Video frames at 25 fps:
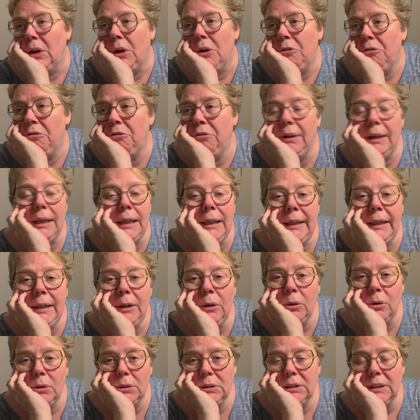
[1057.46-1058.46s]
really
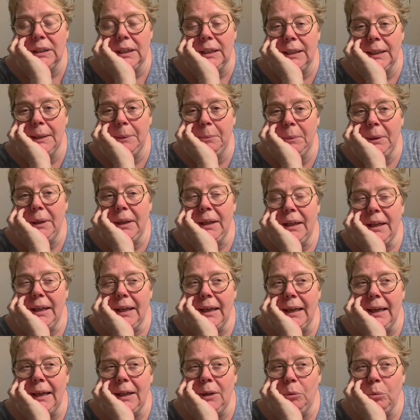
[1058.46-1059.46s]
long time.
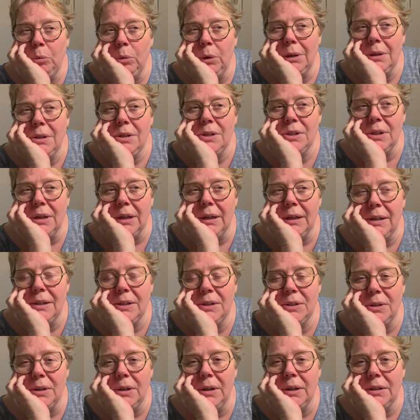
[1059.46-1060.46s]
And once I
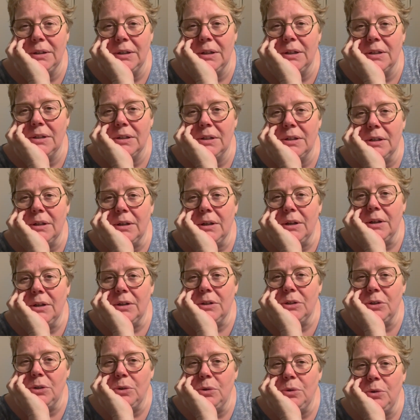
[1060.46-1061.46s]
started
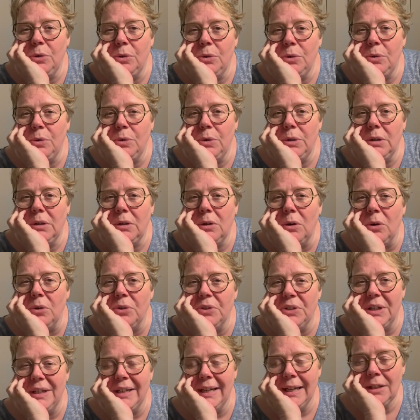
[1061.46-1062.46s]
to do the
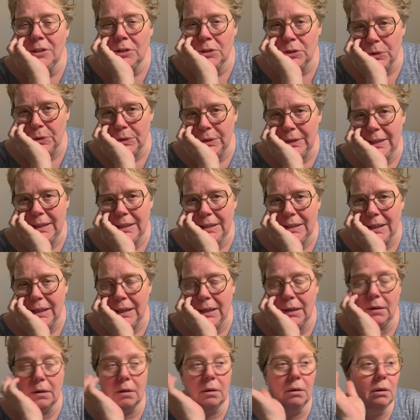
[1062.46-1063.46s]
continental
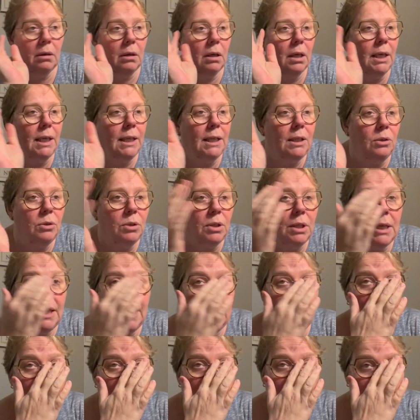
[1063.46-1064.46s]
knitting, I could
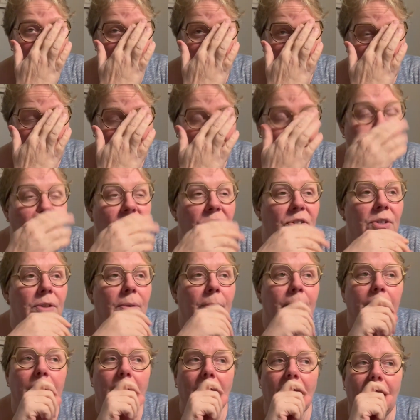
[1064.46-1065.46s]
knit for days.
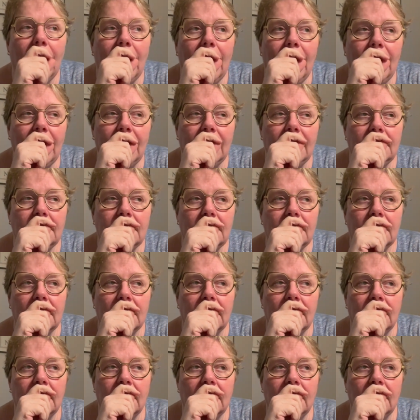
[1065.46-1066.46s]
And
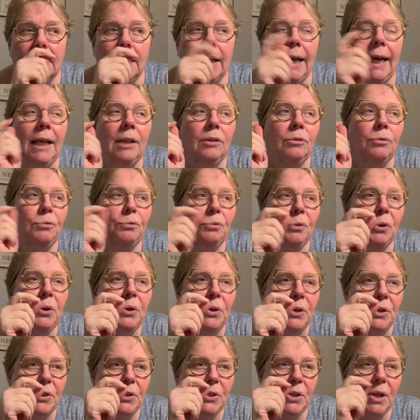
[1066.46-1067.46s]
at
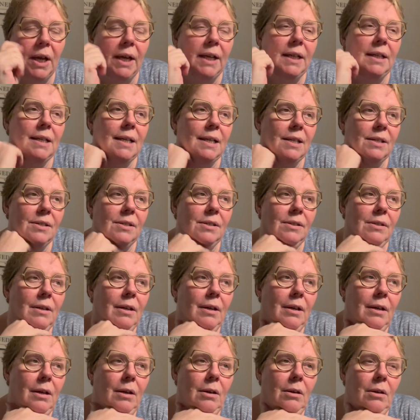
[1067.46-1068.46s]
first I did
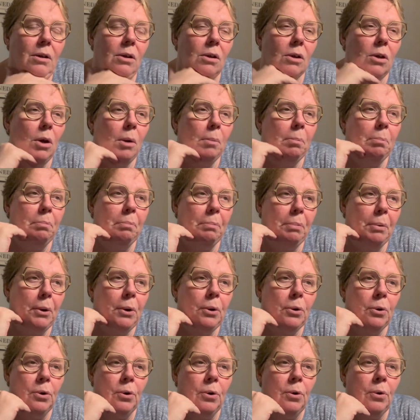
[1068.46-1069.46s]
the
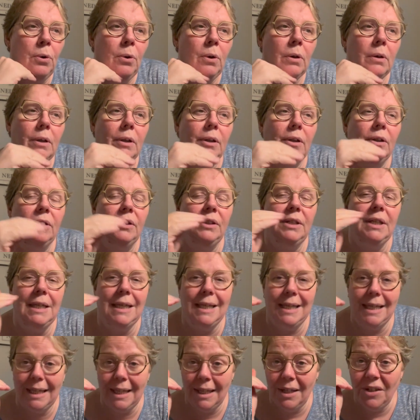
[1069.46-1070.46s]
purl the
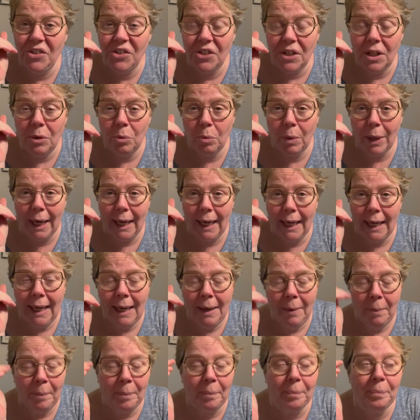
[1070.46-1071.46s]
easy
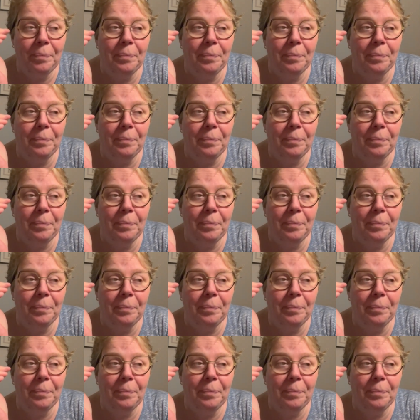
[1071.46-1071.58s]
way,